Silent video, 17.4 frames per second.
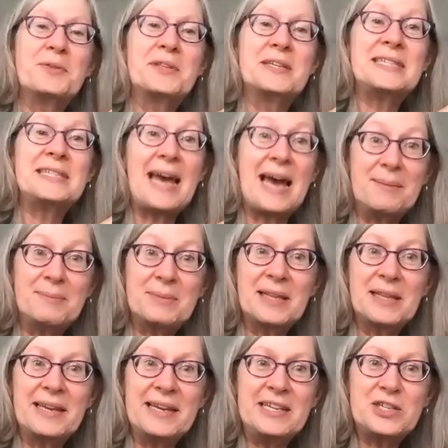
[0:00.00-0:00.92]
the
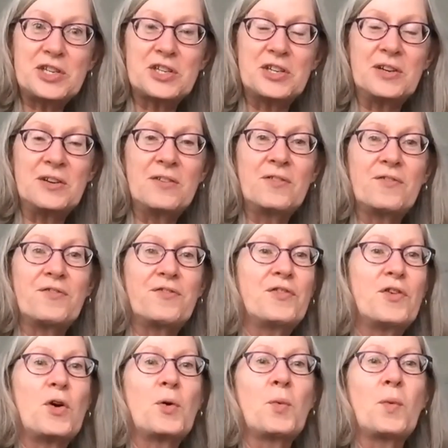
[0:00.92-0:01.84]
tabulation
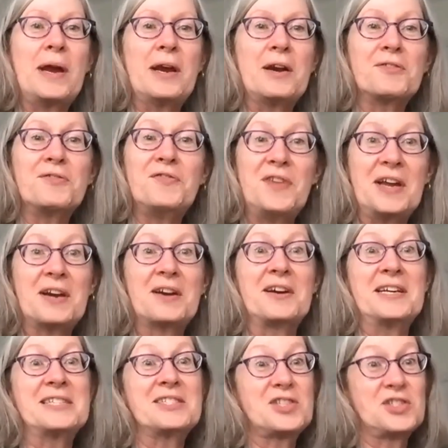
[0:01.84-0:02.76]
for
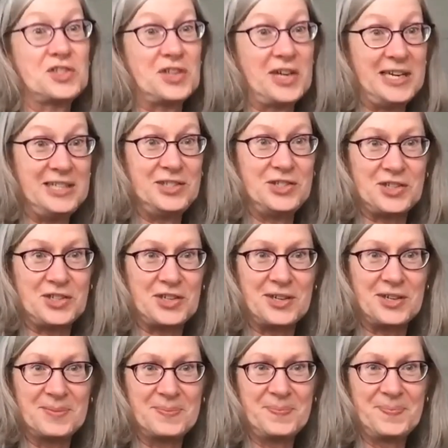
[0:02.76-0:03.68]
wayfaring stranger.